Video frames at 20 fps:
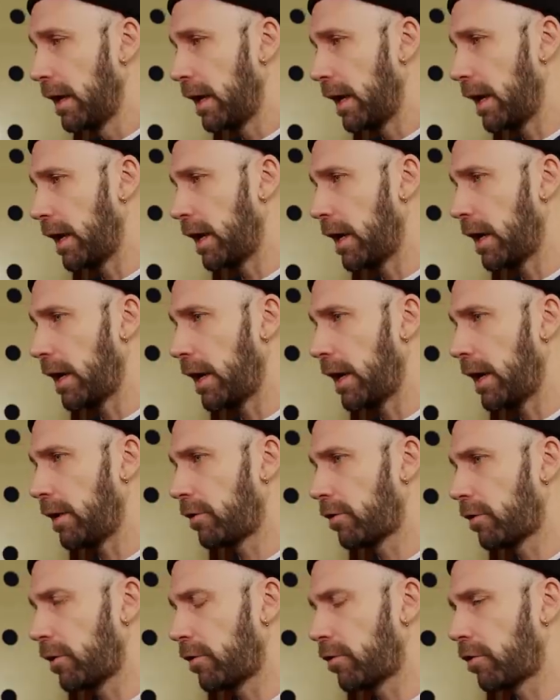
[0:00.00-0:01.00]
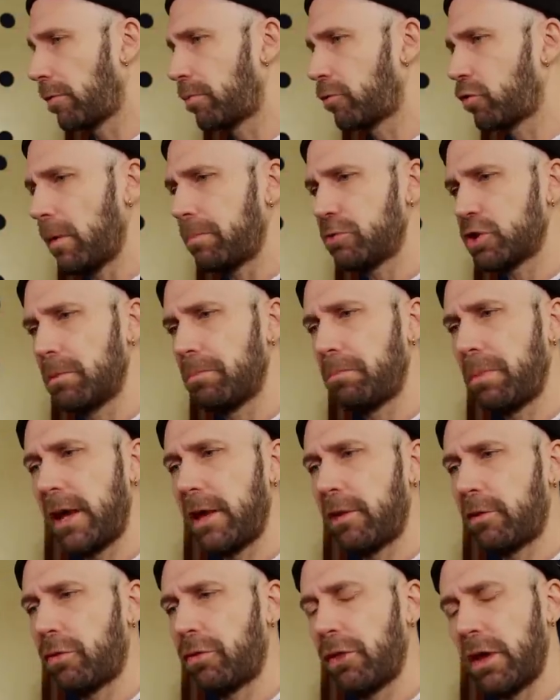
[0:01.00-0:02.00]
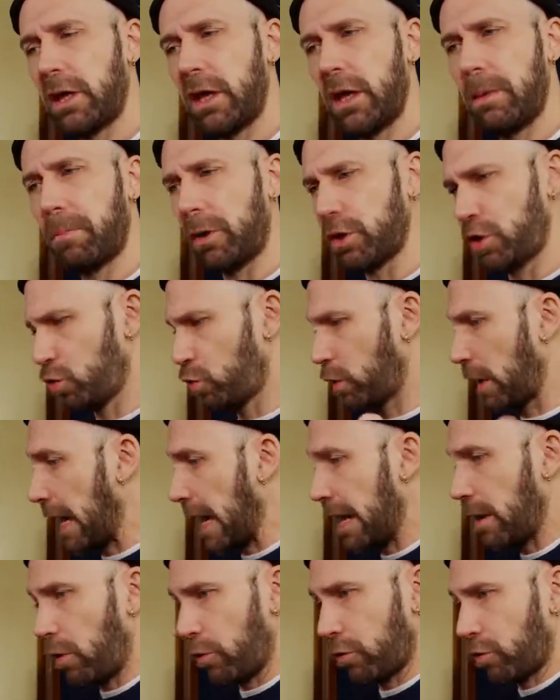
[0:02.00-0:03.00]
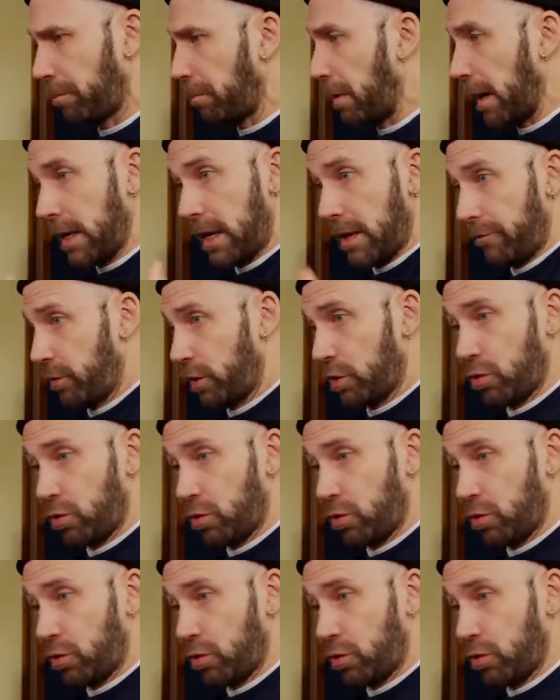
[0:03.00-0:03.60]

It's a subscription-based thingy, but you can also buy every